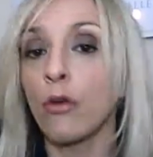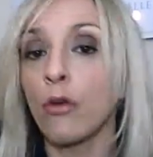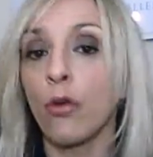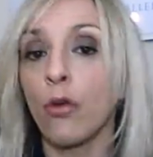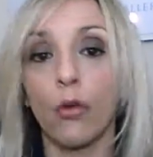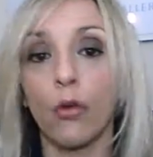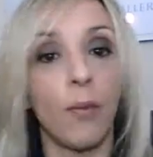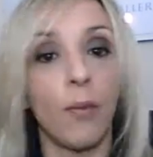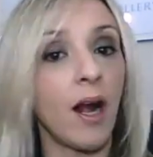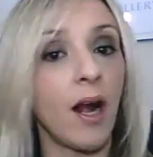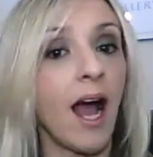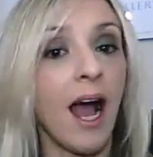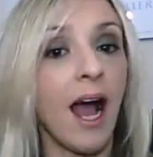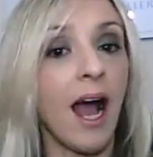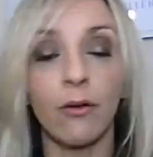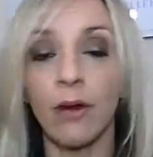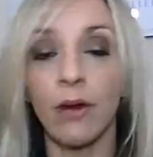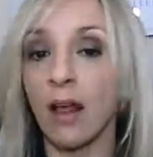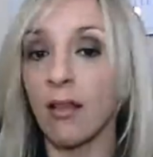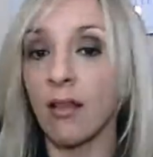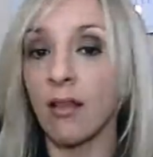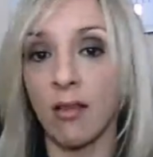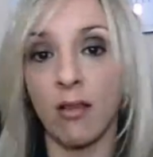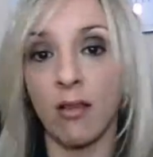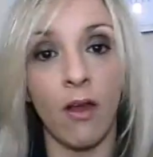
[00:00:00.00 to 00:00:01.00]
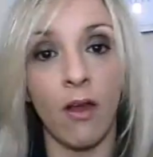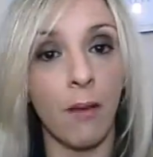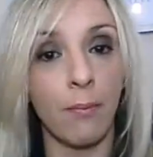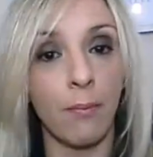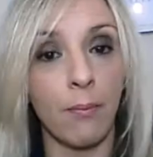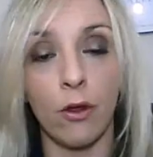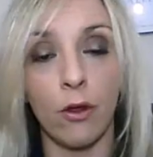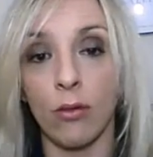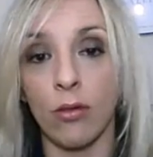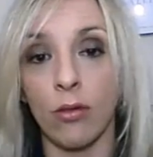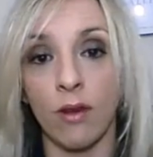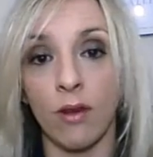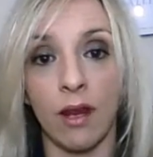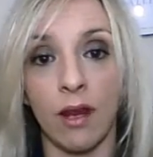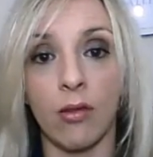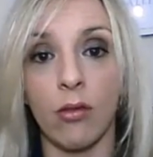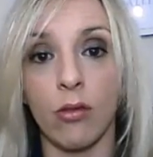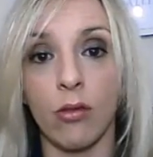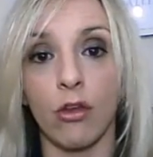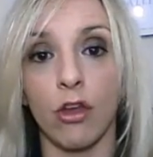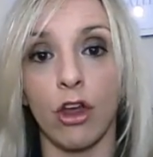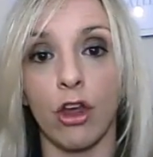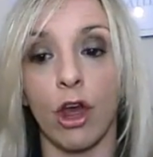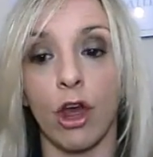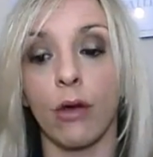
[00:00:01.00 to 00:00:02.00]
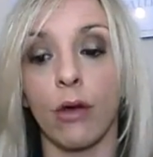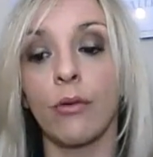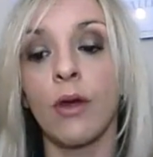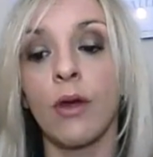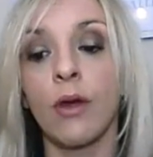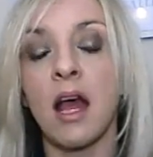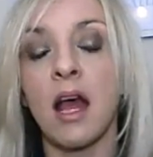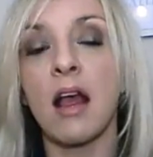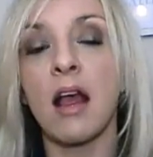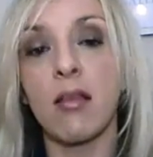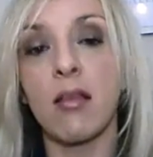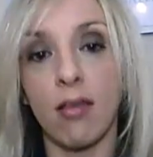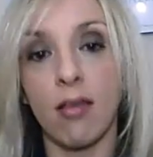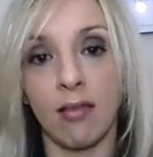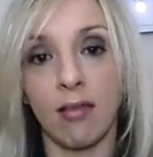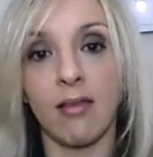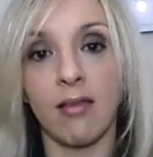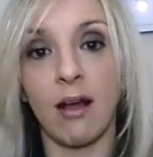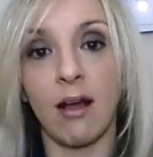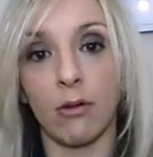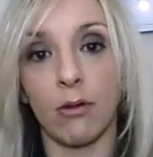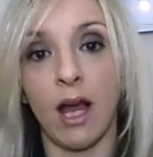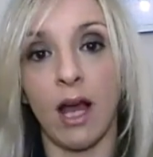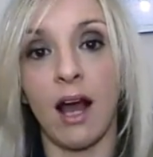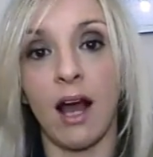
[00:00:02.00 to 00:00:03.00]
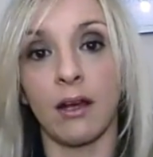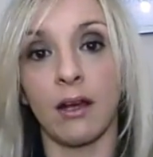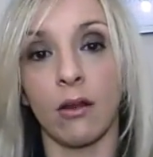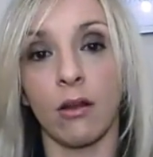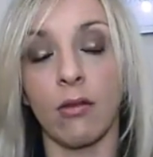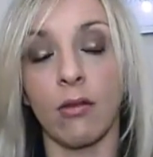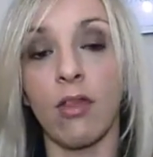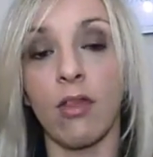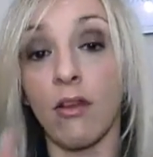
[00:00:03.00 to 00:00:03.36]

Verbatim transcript: Doesn't matter how nasty that person is to you, send out kindness.